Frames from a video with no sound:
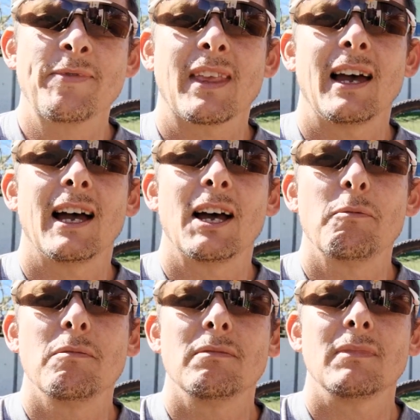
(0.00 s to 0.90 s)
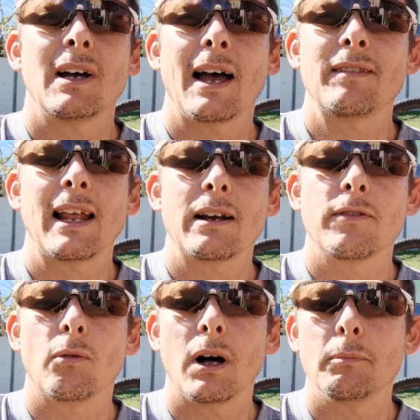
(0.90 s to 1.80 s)
I haven't had it
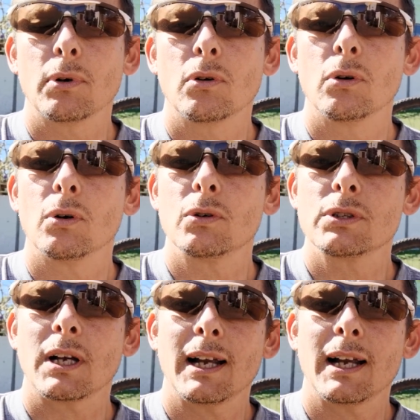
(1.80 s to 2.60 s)
for a while because I